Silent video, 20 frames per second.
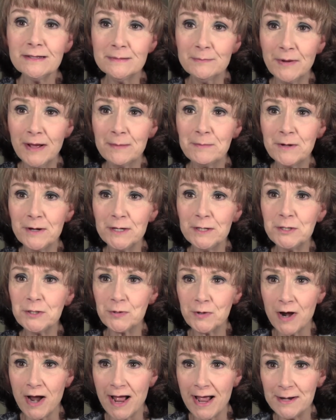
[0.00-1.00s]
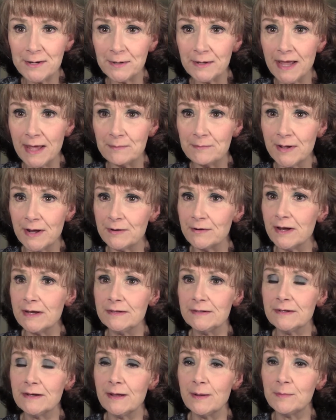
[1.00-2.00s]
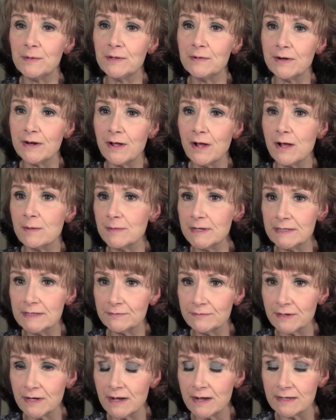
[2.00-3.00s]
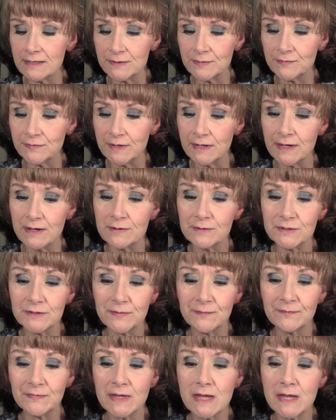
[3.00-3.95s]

But I'm going to try to get better at uploading all my different kinds of videos.